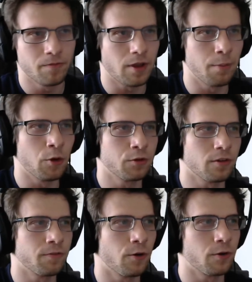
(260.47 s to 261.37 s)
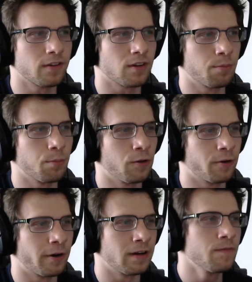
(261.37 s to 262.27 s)
I mostly focus on
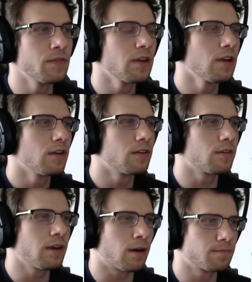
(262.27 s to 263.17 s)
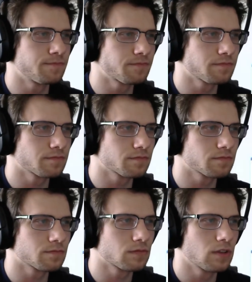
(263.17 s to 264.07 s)
bouldering. So yeah,
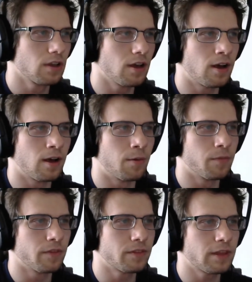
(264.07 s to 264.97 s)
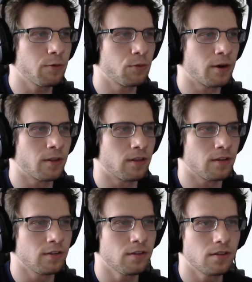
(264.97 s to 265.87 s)
that was one of the
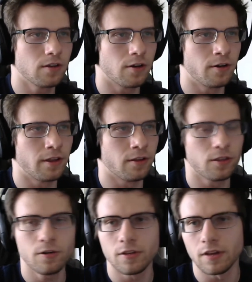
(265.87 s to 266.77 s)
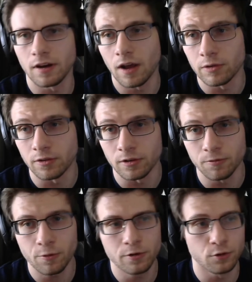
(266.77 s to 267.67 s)
things, or the third thing I was looking
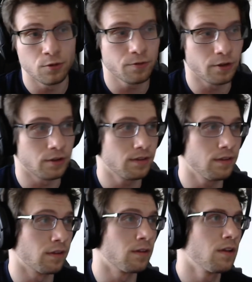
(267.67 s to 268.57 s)
forward to for this season.